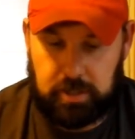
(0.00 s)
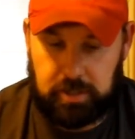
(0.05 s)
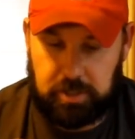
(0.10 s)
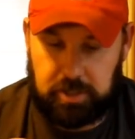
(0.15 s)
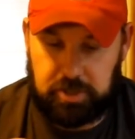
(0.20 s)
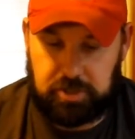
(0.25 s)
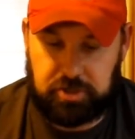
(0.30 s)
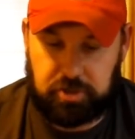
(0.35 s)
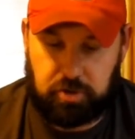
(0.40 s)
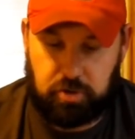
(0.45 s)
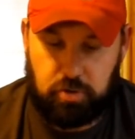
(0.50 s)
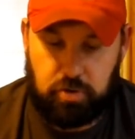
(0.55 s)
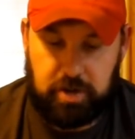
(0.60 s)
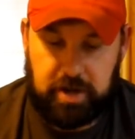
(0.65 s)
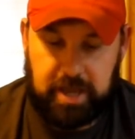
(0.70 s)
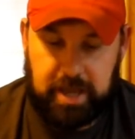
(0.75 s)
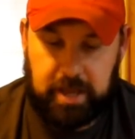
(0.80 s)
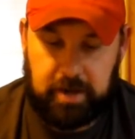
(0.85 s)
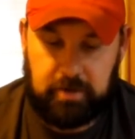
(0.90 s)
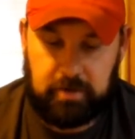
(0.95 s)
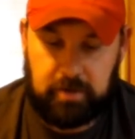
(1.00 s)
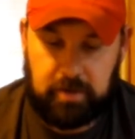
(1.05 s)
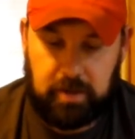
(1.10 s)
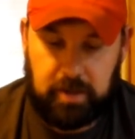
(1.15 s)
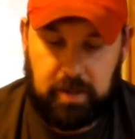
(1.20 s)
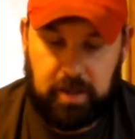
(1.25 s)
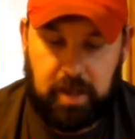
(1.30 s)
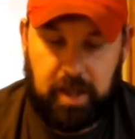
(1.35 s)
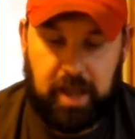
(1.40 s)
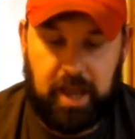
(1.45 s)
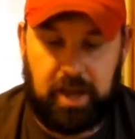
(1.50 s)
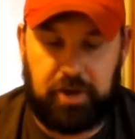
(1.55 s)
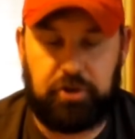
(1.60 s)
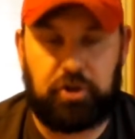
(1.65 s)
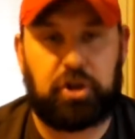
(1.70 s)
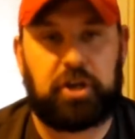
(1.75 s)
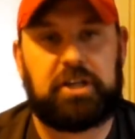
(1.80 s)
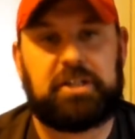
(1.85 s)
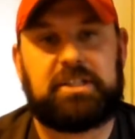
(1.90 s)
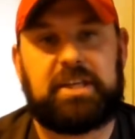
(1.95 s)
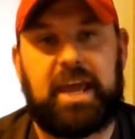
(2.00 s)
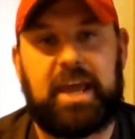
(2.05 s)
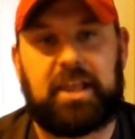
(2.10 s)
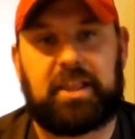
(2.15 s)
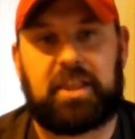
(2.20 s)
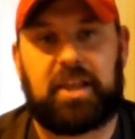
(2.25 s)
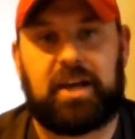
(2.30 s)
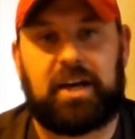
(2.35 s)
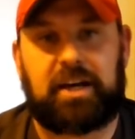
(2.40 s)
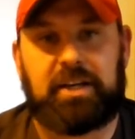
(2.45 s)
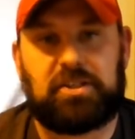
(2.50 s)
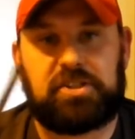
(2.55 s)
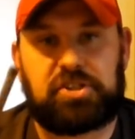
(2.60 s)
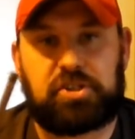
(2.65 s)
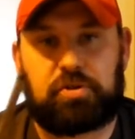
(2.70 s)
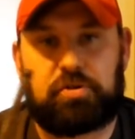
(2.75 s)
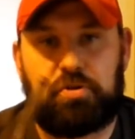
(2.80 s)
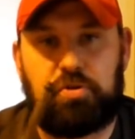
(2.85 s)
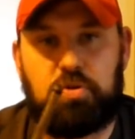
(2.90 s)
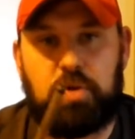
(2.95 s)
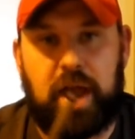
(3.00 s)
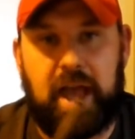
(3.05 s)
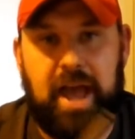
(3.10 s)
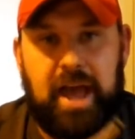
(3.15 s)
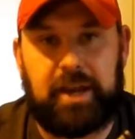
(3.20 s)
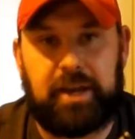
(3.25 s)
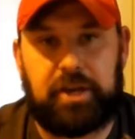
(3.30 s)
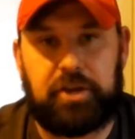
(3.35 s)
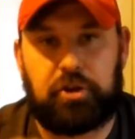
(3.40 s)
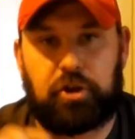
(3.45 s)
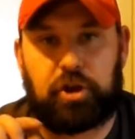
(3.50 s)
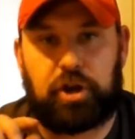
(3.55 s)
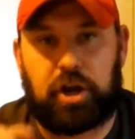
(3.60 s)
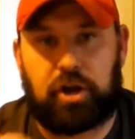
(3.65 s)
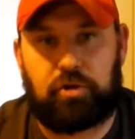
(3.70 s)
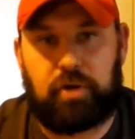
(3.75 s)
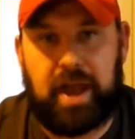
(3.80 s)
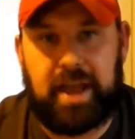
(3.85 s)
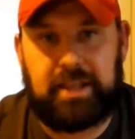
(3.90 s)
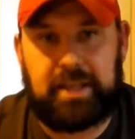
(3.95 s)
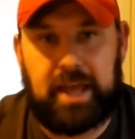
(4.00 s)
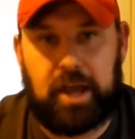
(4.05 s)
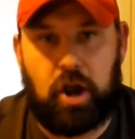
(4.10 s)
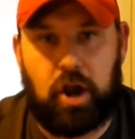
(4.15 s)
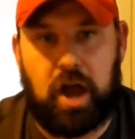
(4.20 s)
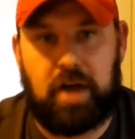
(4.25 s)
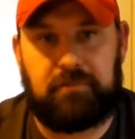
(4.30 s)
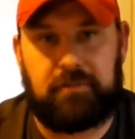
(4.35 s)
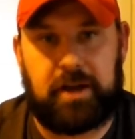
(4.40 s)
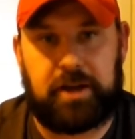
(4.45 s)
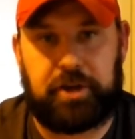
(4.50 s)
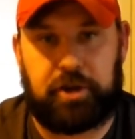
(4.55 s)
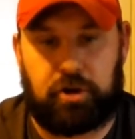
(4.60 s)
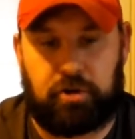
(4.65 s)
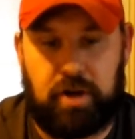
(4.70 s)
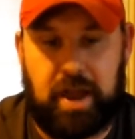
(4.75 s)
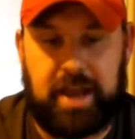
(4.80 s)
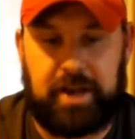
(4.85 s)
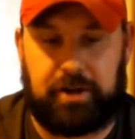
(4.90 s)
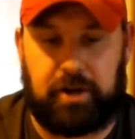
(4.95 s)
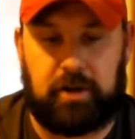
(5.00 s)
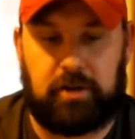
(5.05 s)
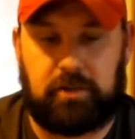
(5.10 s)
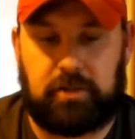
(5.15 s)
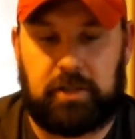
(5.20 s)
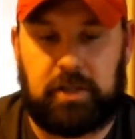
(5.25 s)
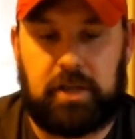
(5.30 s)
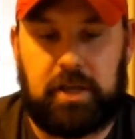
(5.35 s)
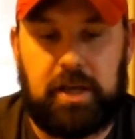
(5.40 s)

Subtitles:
You screw it in, and you're going to take the screw head and you're going to grind that off on your grinder.